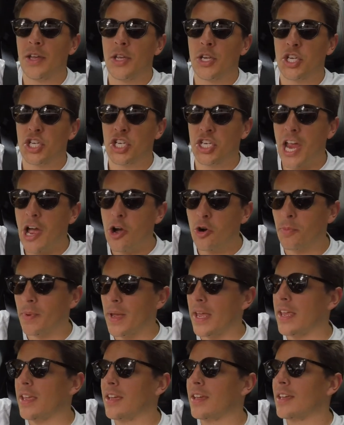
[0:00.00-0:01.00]

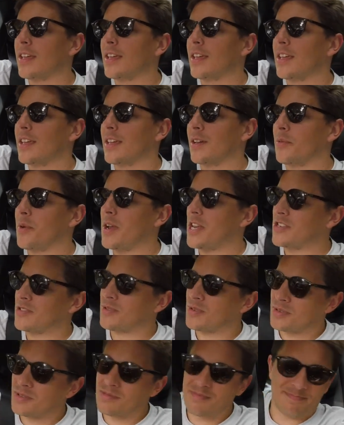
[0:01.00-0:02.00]
Shelby, which
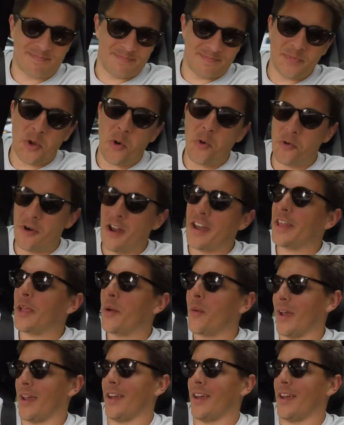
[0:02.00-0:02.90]
was already quick